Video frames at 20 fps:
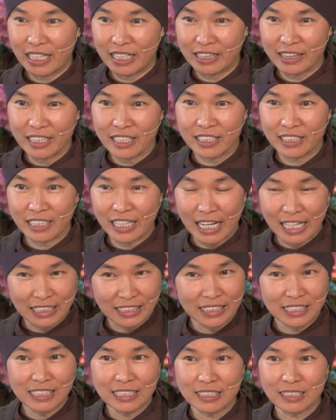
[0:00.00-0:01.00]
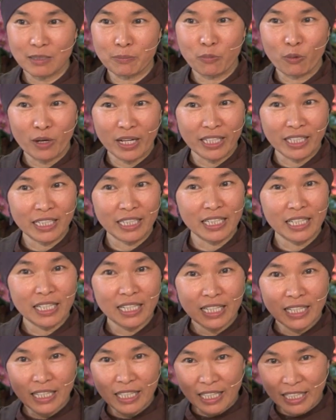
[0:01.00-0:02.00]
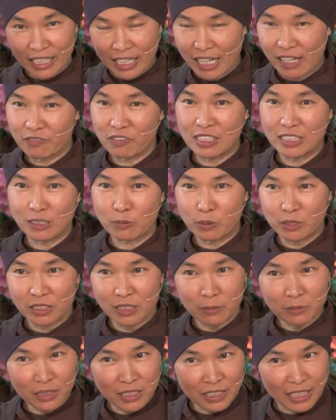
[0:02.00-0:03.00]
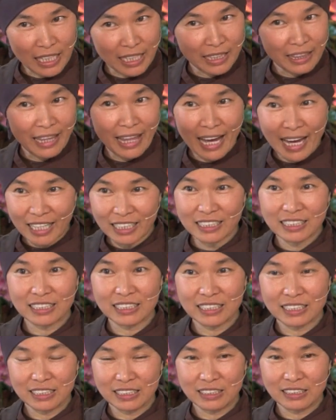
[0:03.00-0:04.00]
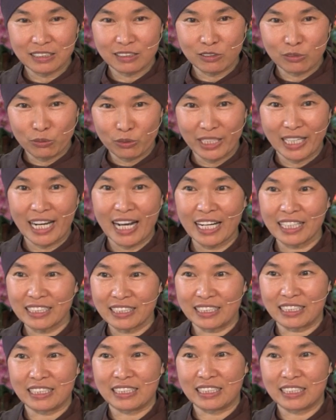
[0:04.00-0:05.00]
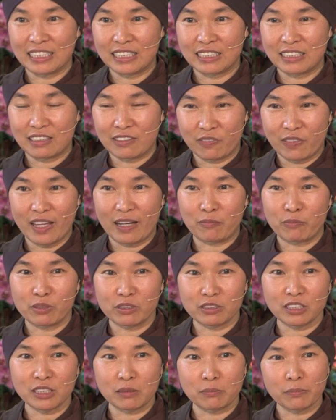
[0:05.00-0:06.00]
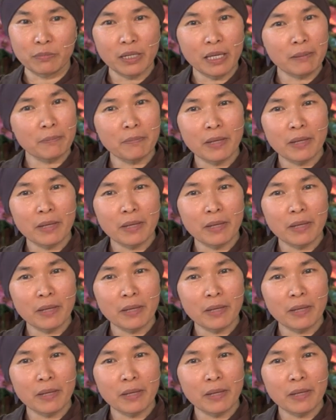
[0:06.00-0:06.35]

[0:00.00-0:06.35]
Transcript: I think I see someone and have this perception, and that's the reality of that person.